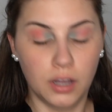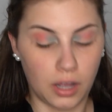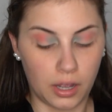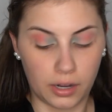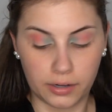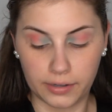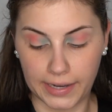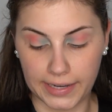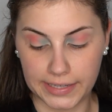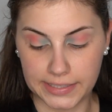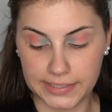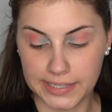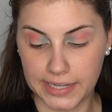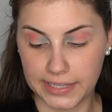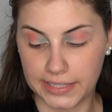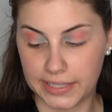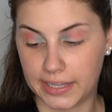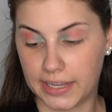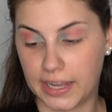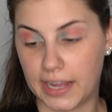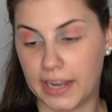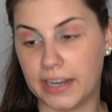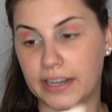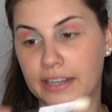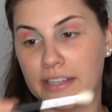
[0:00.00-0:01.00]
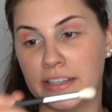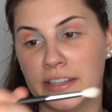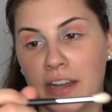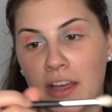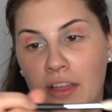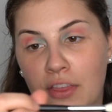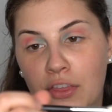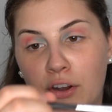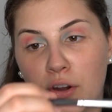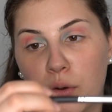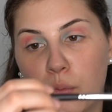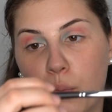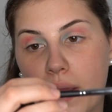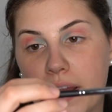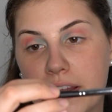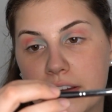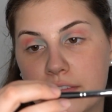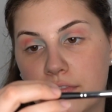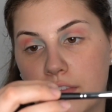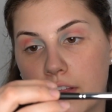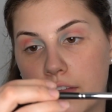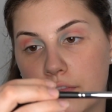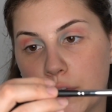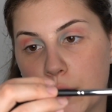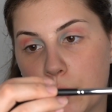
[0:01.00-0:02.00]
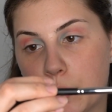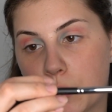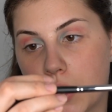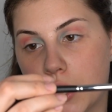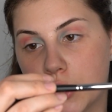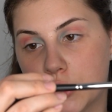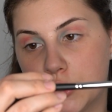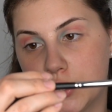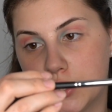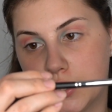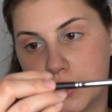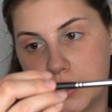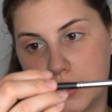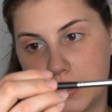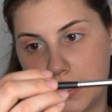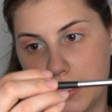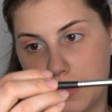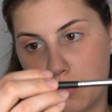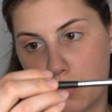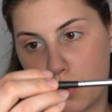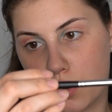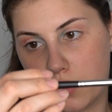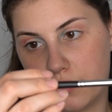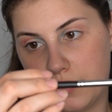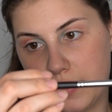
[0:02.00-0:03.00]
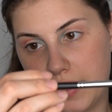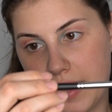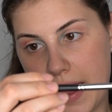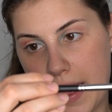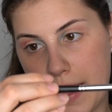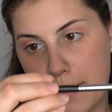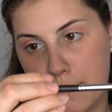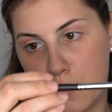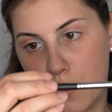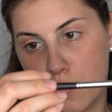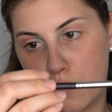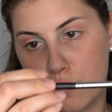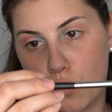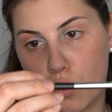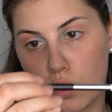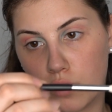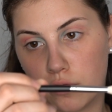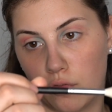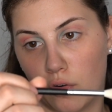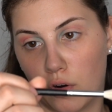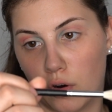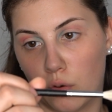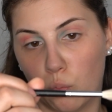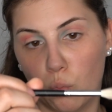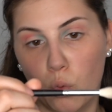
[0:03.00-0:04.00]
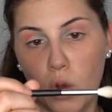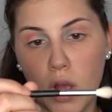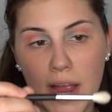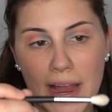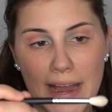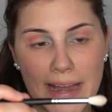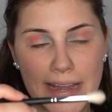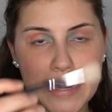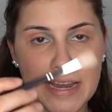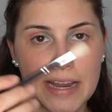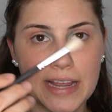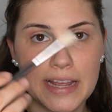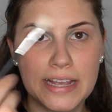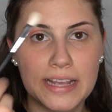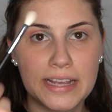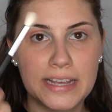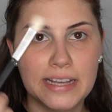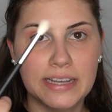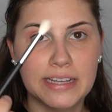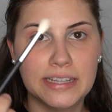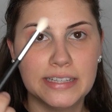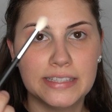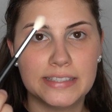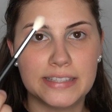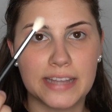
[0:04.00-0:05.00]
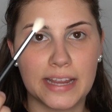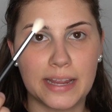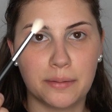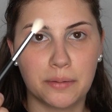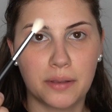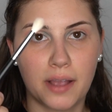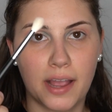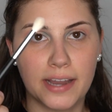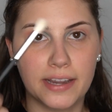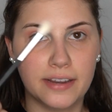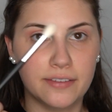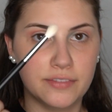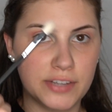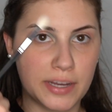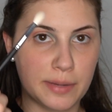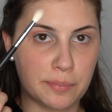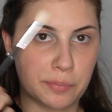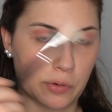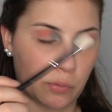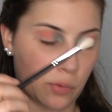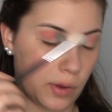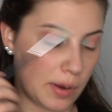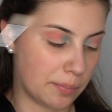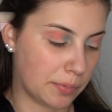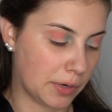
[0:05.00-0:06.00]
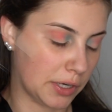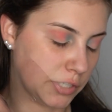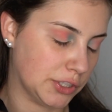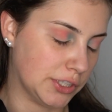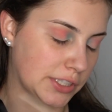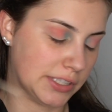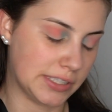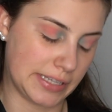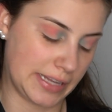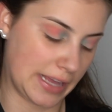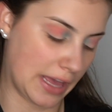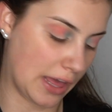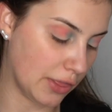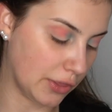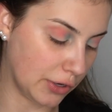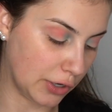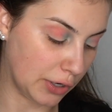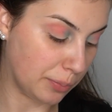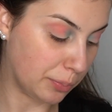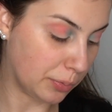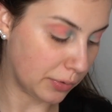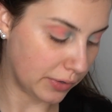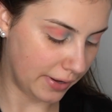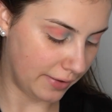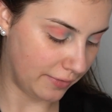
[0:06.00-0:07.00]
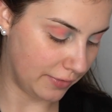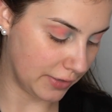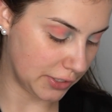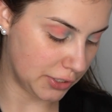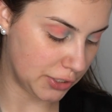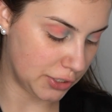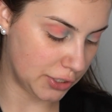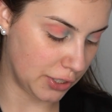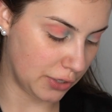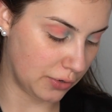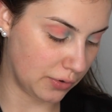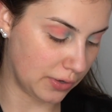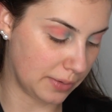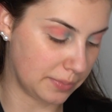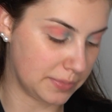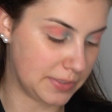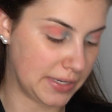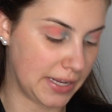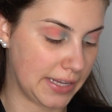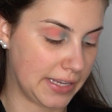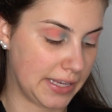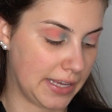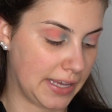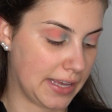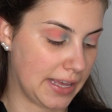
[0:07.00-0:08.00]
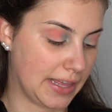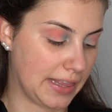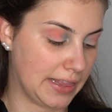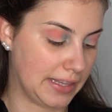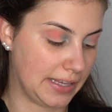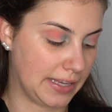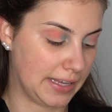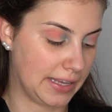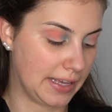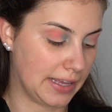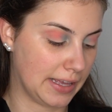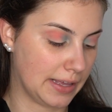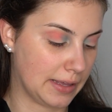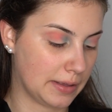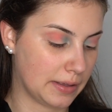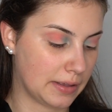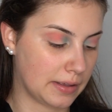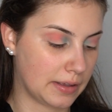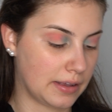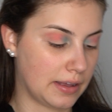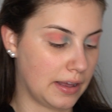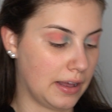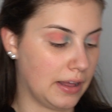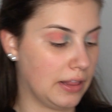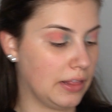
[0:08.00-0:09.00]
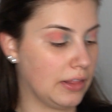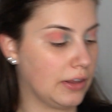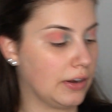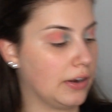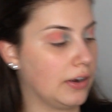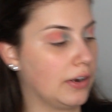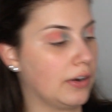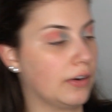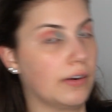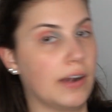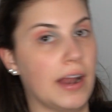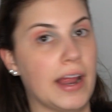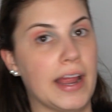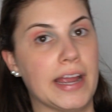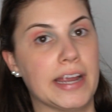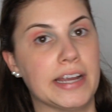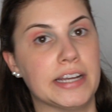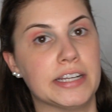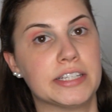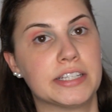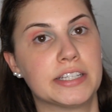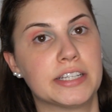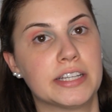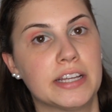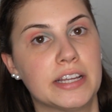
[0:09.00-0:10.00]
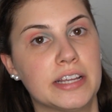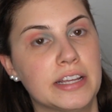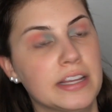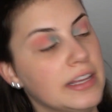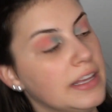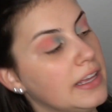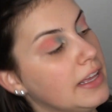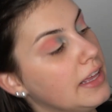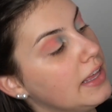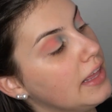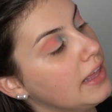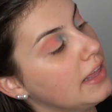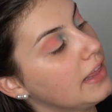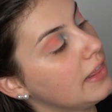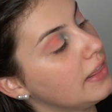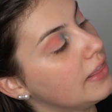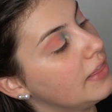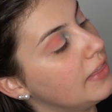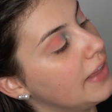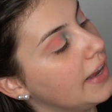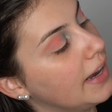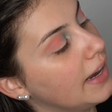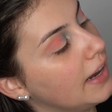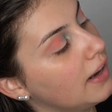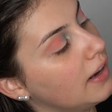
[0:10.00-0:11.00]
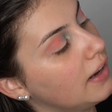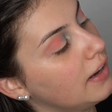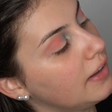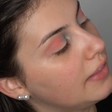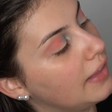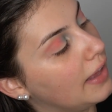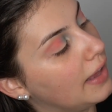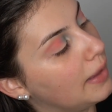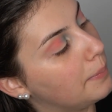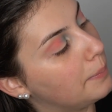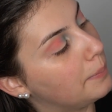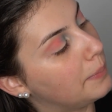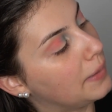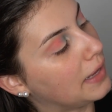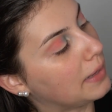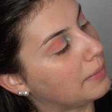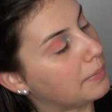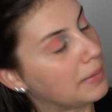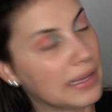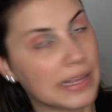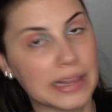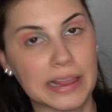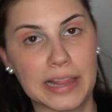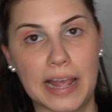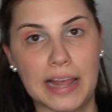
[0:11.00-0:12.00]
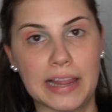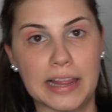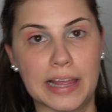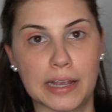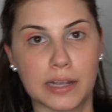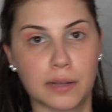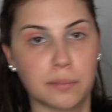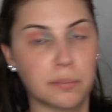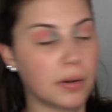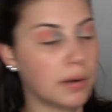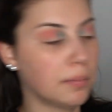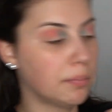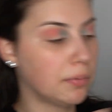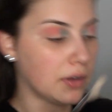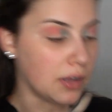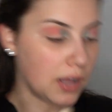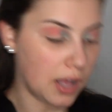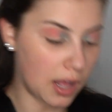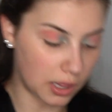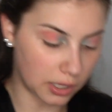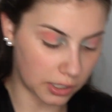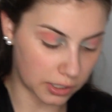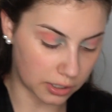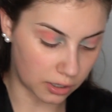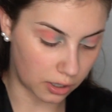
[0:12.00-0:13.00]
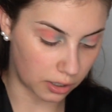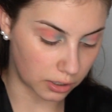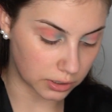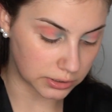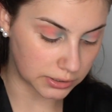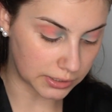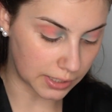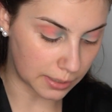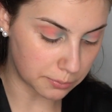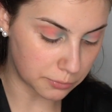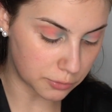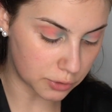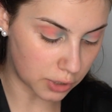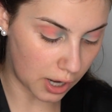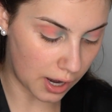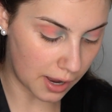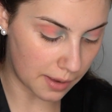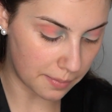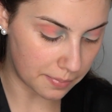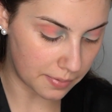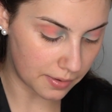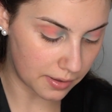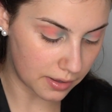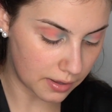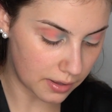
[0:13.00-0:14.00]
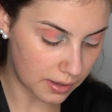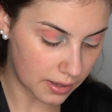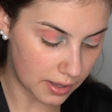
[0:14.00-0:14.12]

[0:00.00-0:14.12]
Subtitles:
All right, taking another white fluffy brush. This is the Morphe M441. Same kind of tapered white brush as the other previous two, and I'm taking the color right there, that baby lilac purple color called Gumdrop.